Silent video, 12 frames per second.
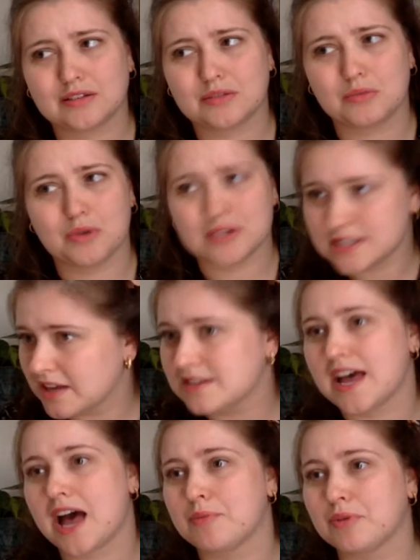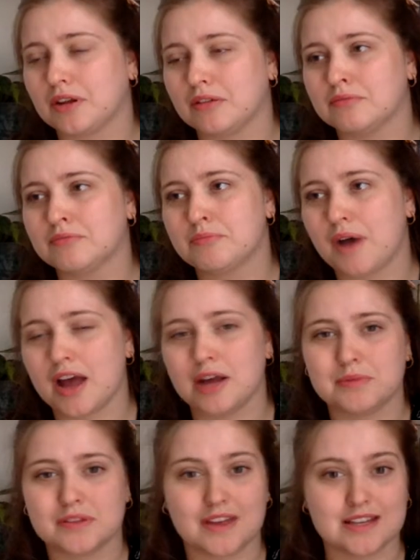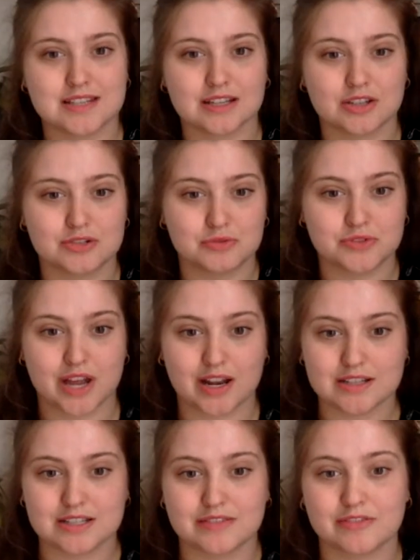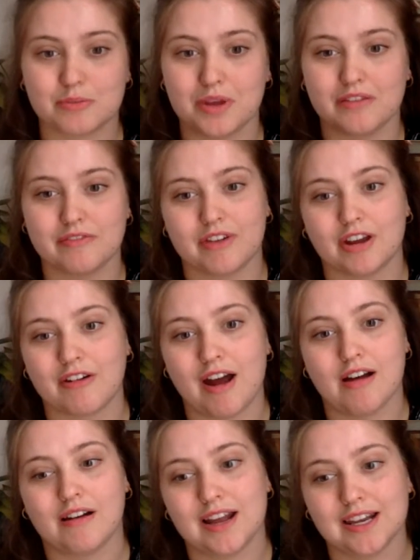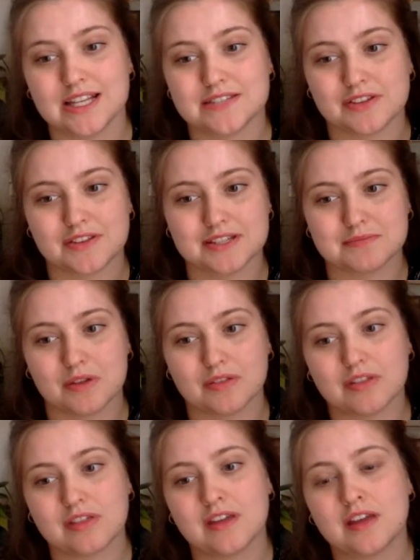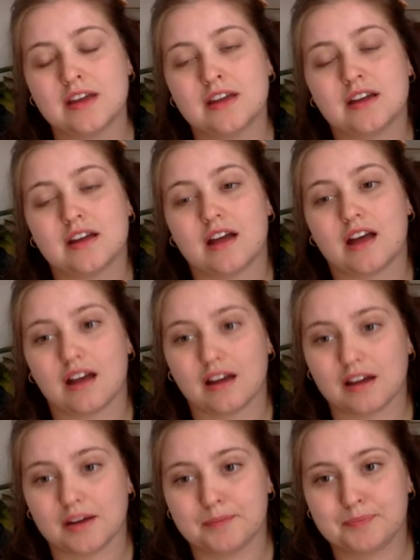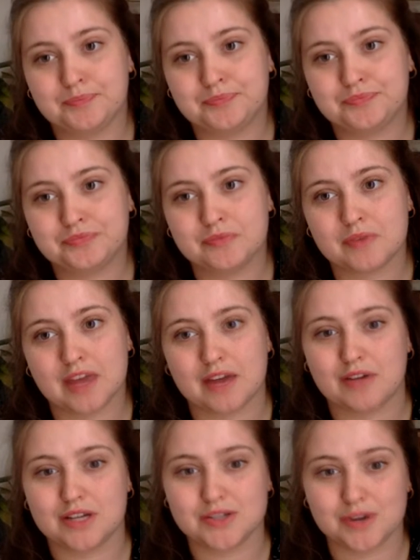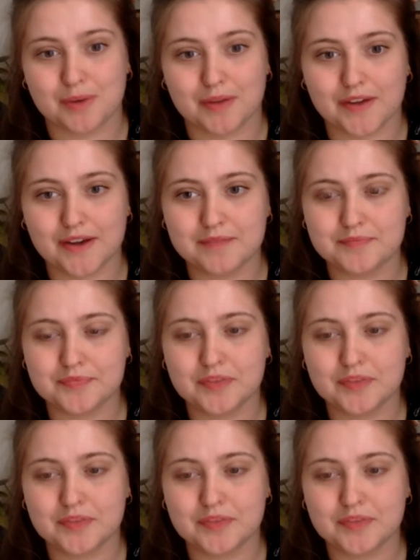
what's going to happen, but I hope that there's a good alternative that we can figure out, at least for this month. But yeah, really sorry about that.